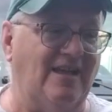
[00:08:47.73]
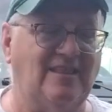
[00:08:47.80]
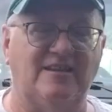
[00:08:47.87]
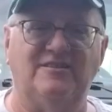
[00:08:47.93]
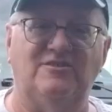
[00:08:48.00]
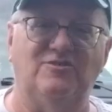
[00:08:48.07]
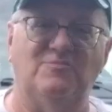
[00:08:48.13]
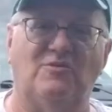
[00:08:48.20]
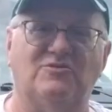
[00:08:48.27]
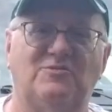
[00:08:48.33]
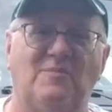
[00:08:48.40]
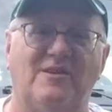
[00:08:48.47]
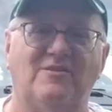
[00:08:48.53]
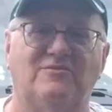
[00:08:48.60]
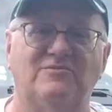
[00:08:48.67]
like to do most
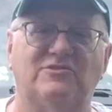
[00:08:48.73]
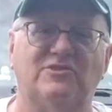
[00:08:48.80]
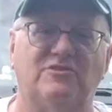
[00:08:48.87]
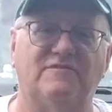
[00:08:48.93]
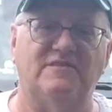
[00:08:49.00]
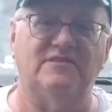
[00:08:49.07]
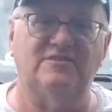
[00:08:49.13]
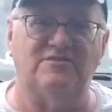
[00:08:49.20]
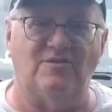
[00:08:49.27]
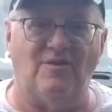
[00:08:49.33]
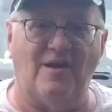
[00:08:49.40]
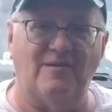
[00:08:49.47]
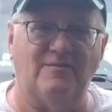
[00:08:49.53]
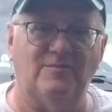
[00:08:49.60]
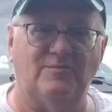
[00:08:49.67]
of my own service, so
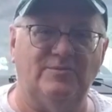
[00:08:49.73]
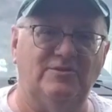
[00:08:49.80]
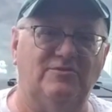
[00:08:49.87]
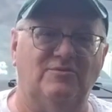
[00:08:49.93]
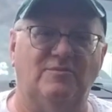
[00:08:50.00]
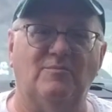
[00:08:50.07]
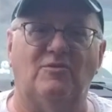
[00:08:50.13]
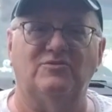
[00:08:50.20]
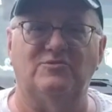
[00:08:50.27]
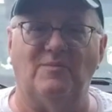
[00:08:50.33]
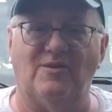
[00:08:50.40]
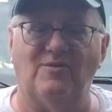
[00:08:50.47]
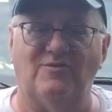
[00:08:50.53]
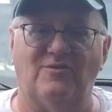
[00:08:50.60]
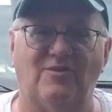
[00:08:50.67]
I will be doing most of
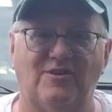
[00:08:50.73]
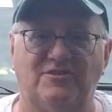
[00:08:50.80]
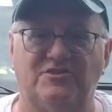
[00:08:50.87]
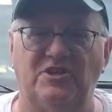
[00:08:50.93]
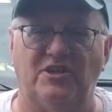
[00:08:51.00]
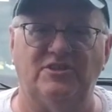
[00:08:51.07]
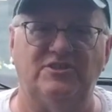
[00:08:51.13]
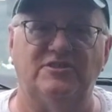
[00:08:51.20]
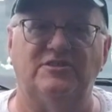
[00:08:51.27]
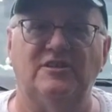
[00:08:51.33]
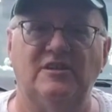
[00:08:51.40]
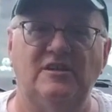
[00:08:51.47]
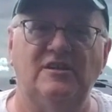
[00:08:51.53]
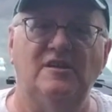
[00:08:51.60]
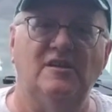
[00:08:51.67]
my own oil changes.
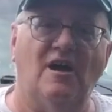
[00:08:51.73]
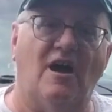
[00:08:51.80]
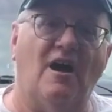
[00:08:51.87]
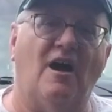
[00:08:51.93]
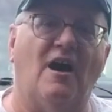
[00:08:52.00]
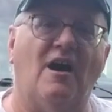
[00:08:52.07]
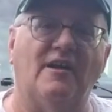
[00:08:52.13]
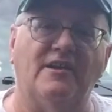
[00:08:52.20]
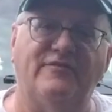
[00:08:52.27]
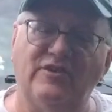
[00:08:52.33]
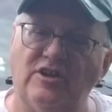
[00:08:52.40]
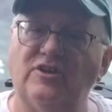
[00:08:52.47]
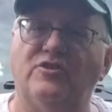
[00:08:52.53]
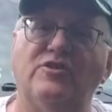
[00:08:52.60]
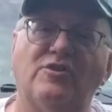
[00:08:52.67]
If
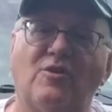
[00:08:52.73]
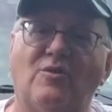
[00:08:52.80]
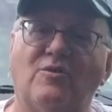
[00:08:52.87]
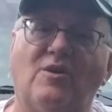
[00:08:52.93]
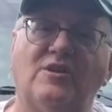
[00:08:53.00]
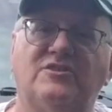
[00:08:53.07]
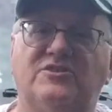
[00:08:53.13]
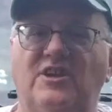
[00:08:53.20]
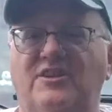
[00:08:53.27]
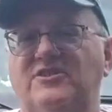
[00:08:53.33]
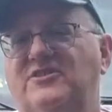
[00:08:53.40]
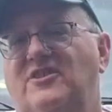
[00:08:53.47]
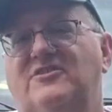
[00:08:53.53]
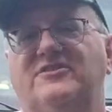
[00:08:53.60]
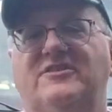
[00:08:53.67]
you're going to do your own oil
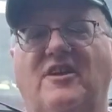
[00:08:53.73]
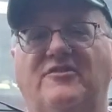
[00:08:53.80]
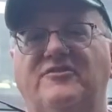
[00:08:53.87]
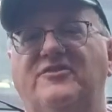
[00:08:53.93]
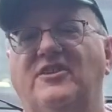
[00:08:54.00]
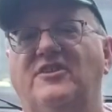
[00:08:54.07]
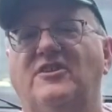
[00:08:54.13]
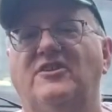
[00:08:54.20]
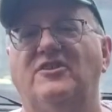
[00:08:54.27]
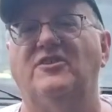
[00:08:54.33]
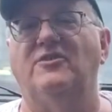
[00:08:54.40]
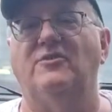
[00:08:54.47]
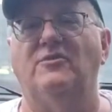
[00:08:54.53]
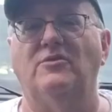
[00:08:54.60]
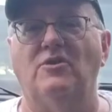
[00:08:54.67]
changes, there's another thing you can
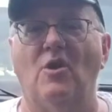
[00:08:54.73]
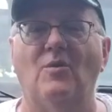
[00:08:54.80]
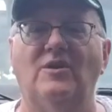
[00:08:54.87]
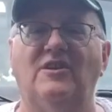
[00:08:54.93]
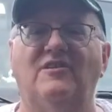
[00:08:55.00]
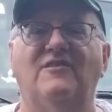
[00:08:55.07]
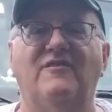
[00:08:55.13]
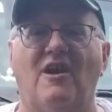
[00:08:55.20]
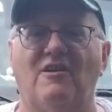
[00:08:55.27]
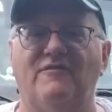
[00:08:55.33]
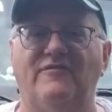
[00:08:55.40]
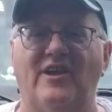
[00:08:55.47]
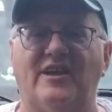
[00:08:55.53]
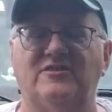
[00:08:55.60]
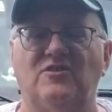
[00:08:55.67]
do. Go into
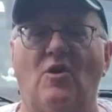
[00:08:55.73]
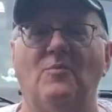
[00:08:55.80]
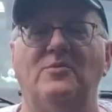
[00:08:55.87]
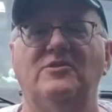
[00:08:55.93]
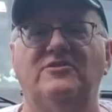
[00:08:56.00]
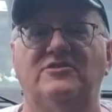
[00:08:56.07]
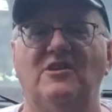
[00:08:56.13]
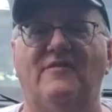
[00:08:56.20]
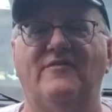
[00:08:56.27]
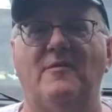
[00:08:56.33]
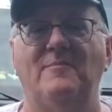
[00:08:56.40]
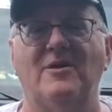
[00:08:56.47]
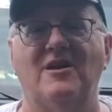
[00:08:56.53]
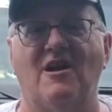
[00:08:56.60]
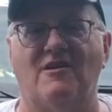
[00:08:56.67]
Carfax, open yourself
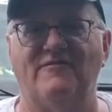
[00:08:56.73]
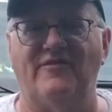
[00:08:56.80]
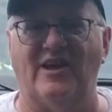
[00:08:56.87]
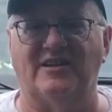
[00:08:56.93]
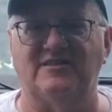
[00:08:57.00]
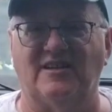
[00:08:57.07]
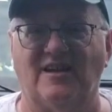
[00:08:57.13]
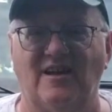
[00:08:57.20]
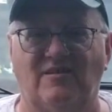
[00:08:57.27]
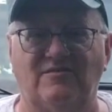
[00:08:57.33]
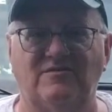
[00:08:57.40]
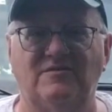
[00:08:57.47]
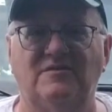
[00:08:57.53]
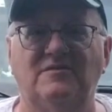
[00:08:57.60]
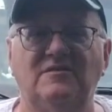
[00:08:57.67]
up a Carfax account,
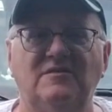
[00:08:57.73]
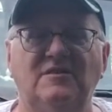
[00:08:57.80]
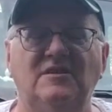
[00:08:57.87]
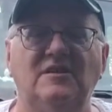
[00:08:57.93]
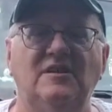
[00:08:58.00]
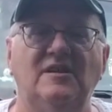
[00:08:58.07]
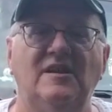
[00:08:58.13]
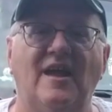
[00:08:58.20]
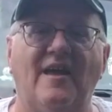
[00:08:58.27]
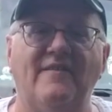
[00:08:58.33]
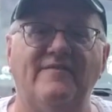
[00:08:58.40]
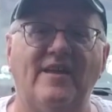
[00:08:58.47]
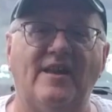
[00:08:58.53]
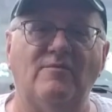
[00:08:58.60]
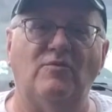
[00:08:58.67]

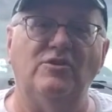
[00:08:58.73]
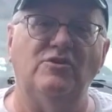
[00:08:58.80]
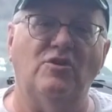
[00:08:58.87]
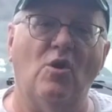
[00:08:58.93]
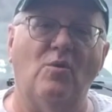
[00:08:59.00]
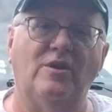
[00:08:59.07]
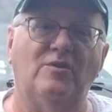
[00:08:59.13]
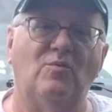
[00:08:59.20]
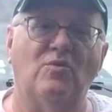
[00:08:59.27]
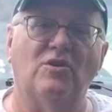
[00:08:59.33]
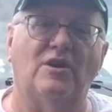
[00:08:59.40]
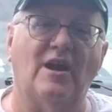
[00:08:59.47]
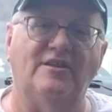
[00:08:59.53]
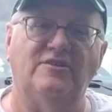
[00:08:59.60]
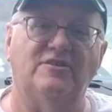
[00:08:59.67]
and then when you go in and
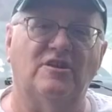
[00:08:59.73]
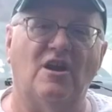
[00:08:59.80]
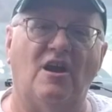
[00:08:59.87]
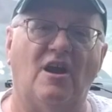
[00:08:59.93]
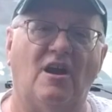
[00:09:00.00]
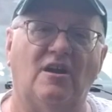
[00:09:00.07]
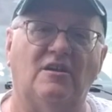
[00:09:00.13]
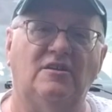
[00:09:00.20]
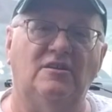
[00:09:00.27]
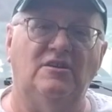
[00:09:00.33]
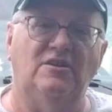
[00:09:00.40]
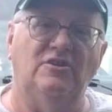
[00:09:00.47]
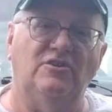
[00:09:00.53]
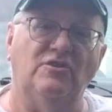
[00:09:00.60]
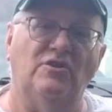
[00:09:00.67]
work on your car,
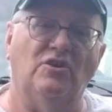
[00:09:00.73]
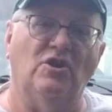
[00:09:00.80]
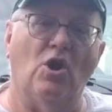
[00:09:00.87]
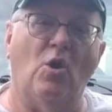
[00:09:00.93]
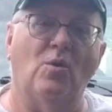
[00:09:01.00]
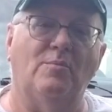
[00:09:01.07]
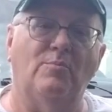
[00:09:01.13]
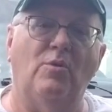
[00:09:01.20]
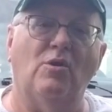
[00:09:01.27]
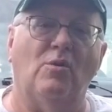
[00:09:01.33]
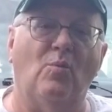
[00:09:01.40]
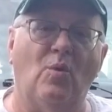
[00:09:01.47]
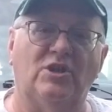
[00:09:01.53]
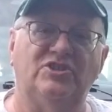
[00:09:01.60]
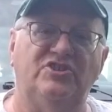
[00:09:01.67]
you can go and
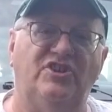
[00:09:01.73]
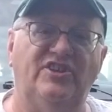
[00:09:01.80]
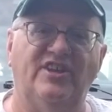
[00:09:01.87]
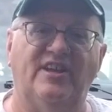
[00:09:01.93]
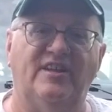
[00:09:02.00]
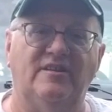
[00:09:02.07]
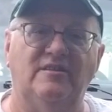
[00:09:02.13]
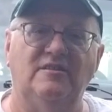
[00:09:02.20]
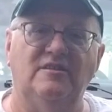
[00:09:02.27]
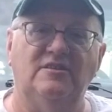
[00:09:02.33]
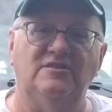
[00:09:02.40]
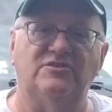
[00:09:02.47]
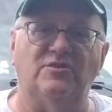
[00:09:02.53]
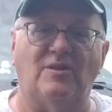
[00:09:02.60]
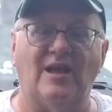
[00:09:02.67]
put what you did.
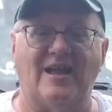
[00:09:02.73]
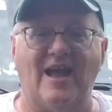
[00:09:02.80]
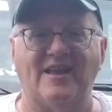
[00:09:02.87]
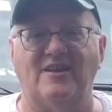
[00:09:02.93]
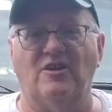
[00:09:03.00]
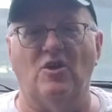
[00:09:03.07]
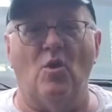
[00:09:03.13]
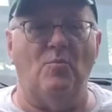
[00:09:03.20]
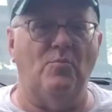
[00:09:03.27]
So like I could go